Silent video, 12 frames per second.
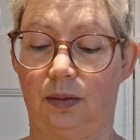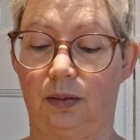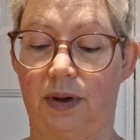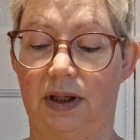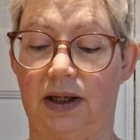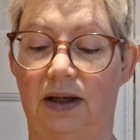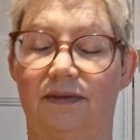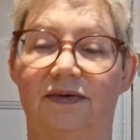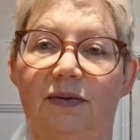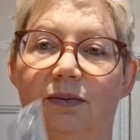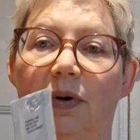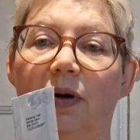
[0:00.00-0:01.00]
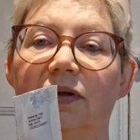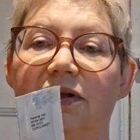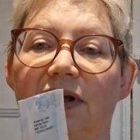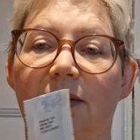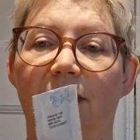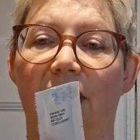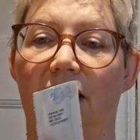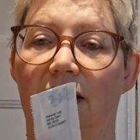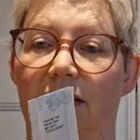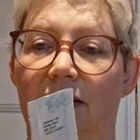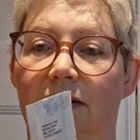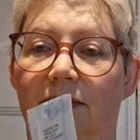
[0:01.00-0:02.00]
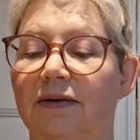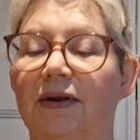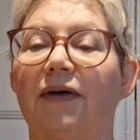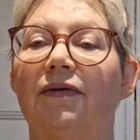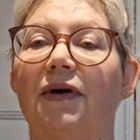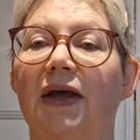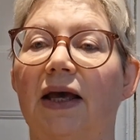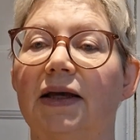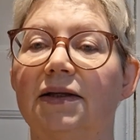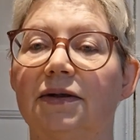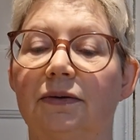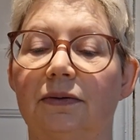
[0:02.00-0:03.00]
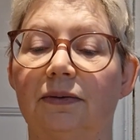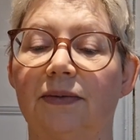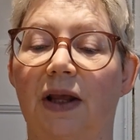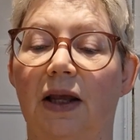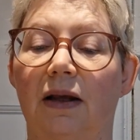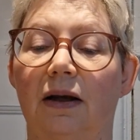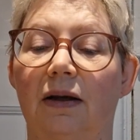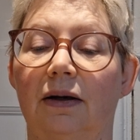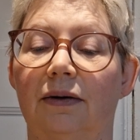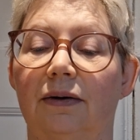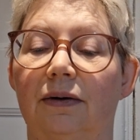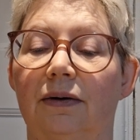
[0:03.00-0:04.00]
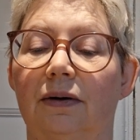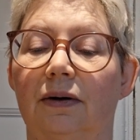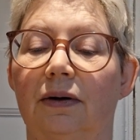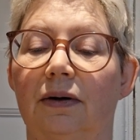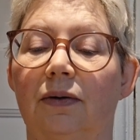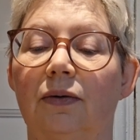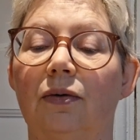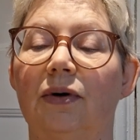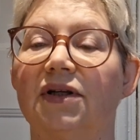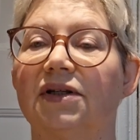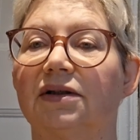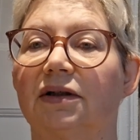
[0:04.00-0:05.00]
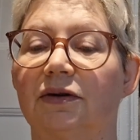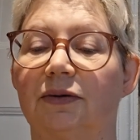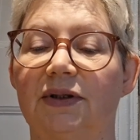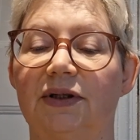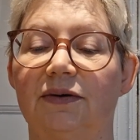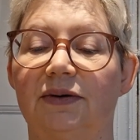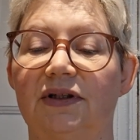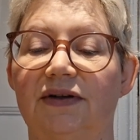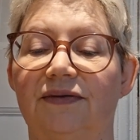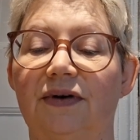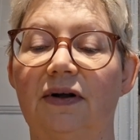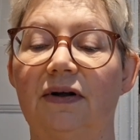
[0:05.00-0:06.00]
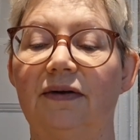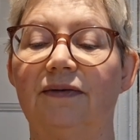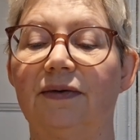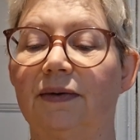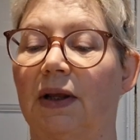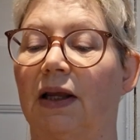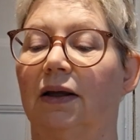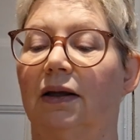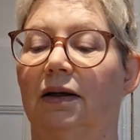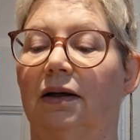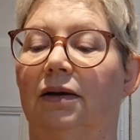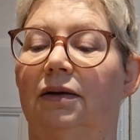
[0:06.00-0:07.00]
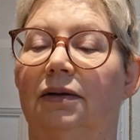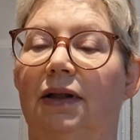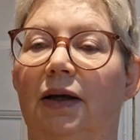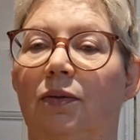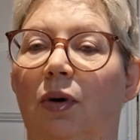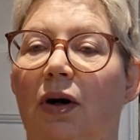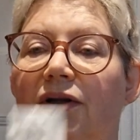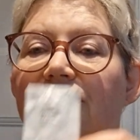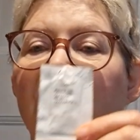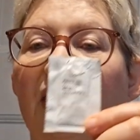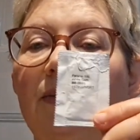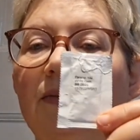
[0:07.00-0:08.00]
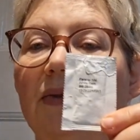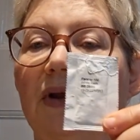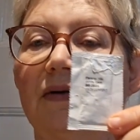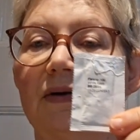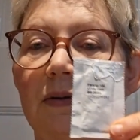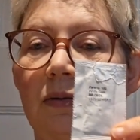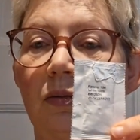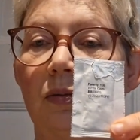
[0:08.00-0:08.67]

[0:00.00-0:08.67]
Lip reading: We have some parsnip here. They're a Catal August 2025. They're white gem, they're